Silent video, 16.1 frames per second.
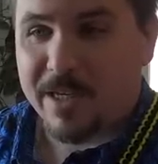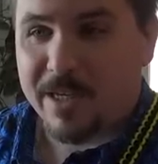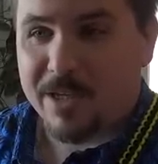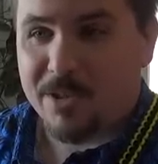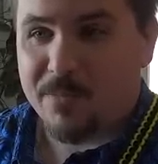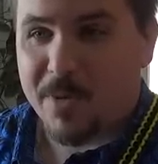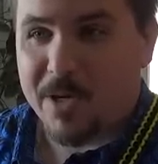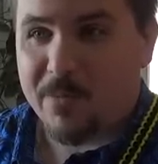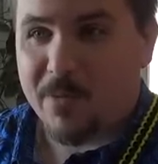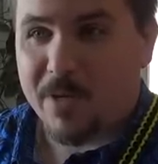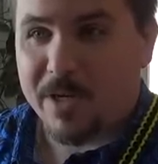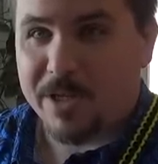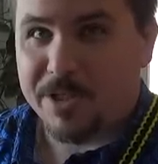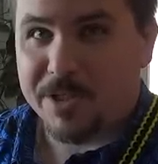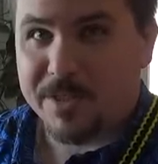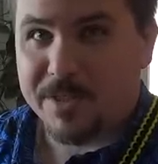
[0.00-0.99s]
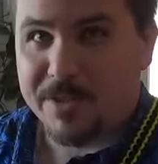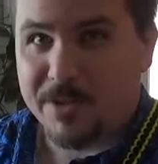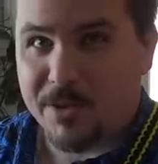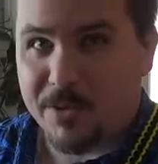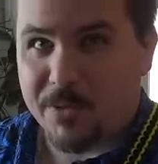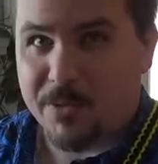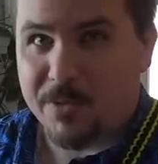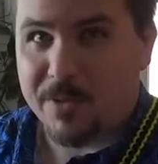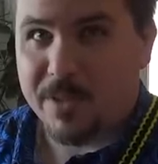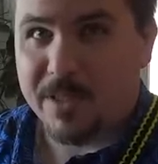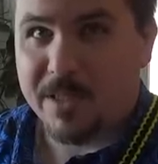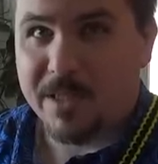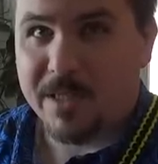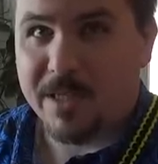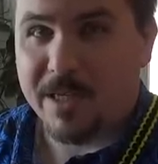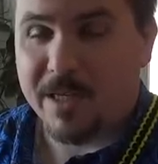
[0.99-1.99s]
you might want to just do
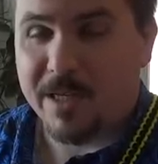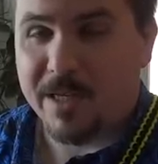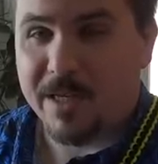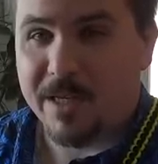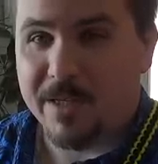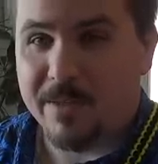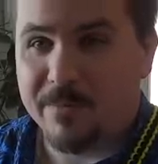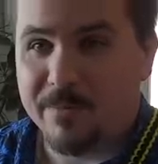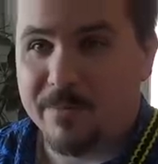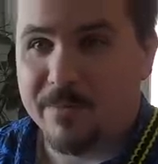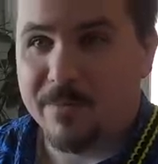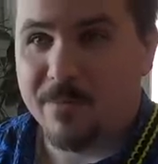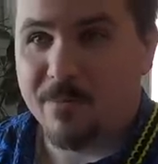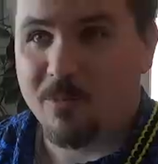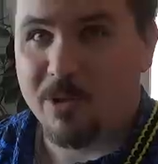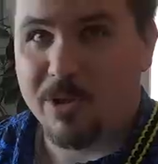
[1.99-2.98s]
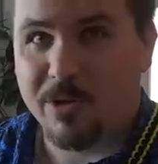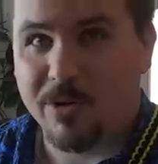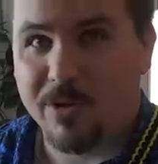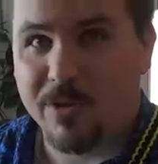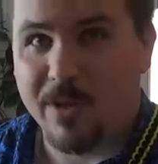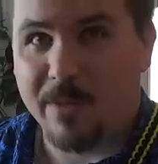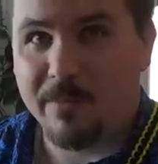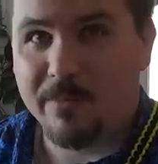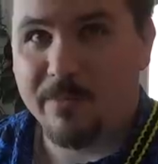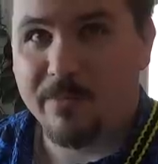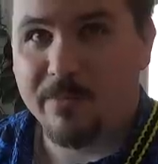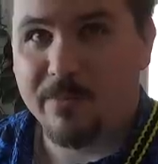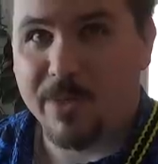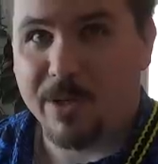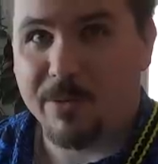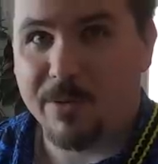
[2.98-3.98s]
with your thumb,
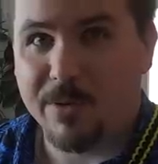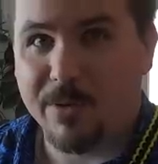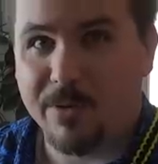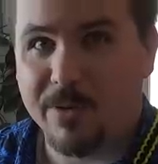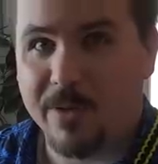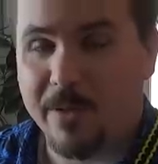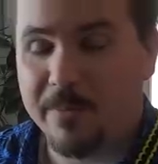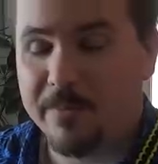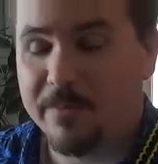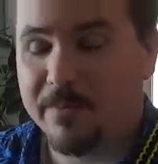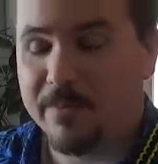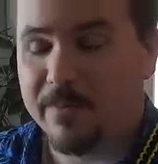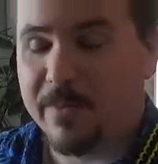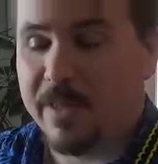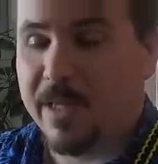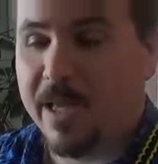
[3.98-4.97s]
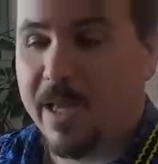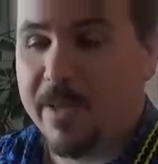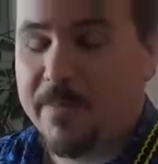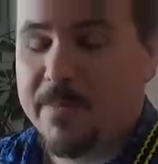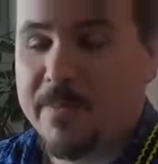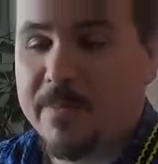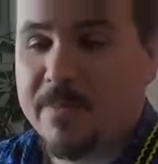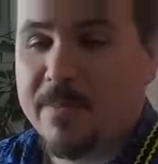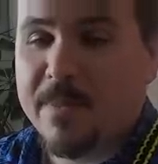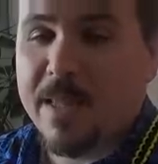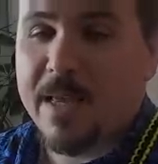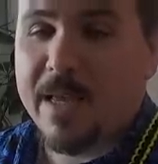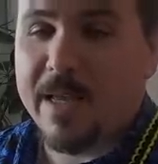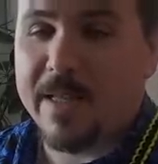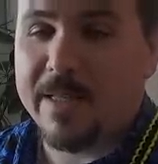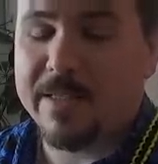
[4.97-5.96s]
pick with your thumb, okay?
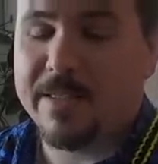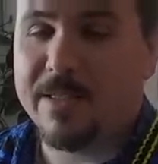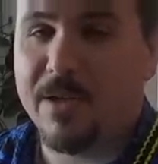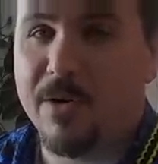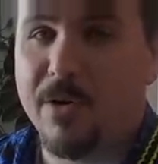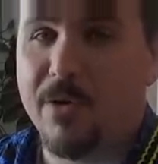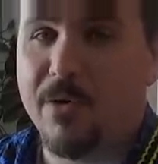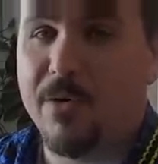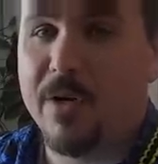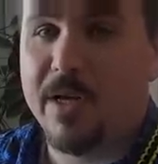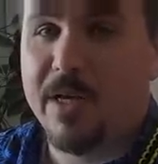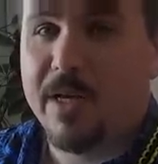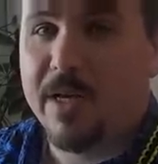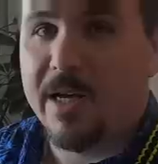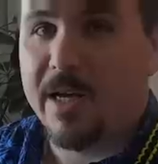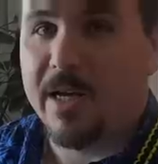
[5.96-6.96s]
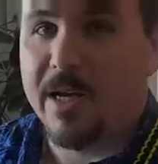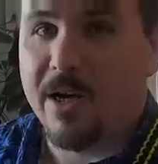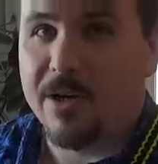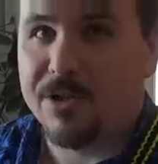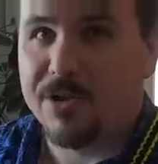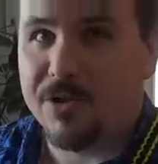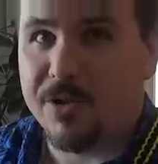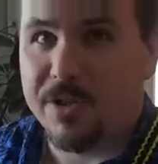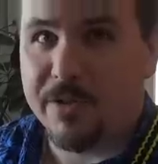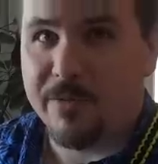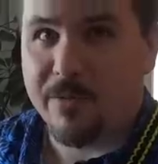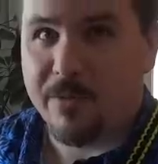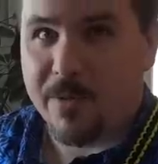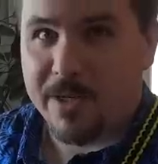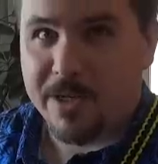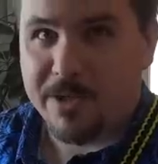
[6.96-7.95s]
And so I'll show you a
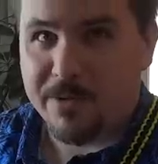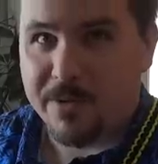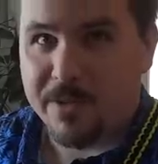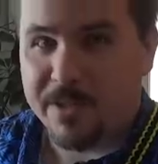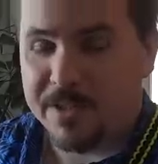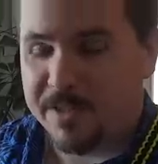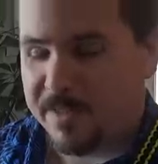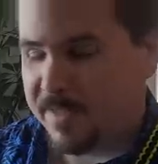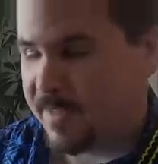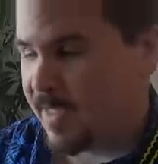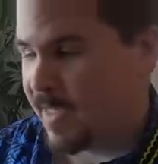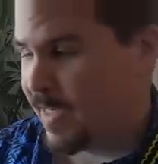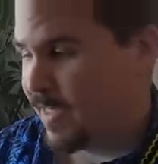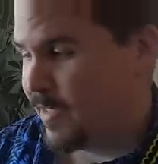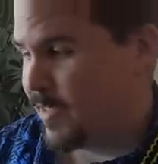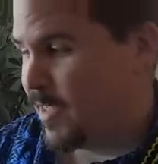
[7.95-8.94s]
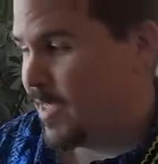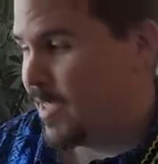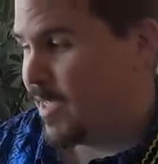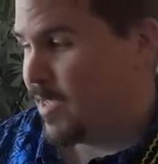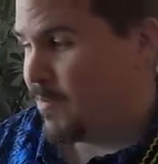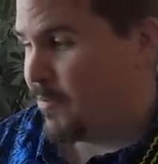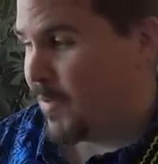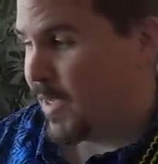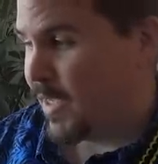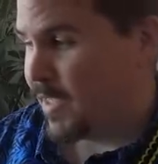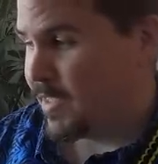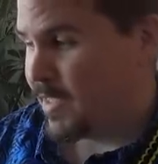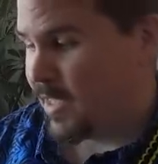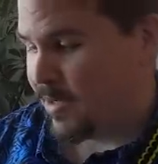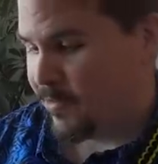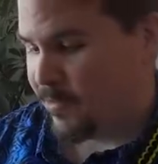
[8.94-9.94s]
different way to do it in just a second, but
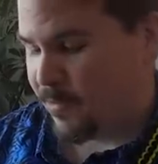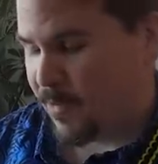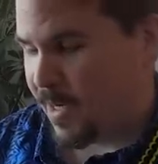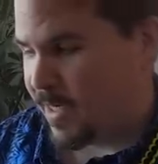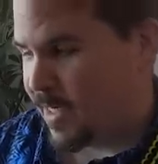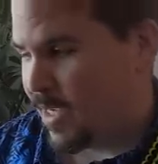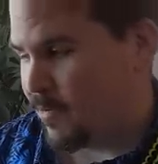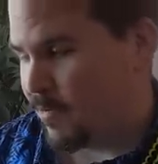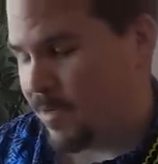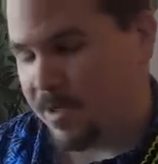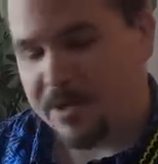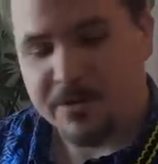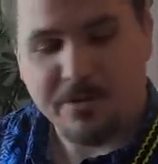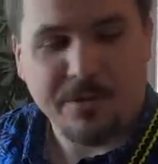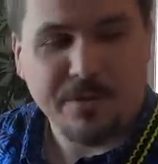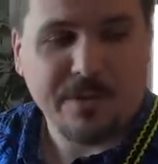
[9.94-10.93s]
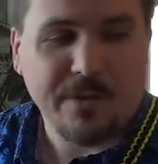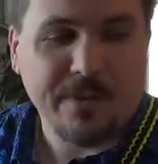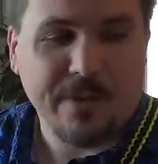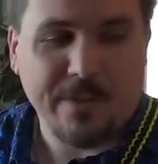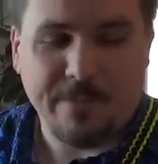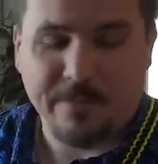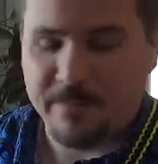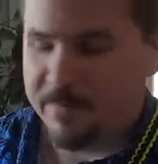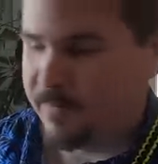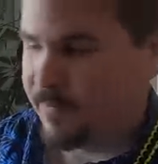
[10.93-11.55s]
for right now we're going to do it with the thumb.